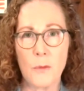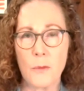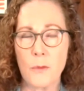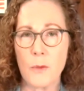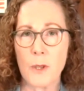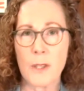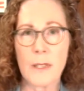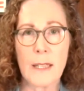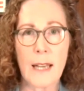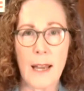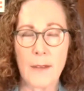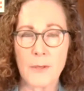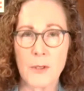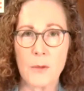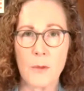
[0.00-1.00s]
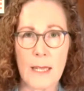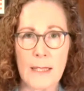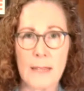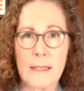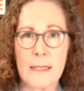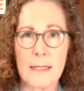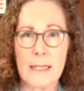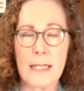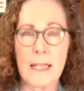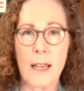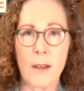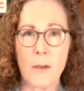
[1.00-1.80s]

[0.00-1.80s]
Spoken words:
we're going to have to wait and see.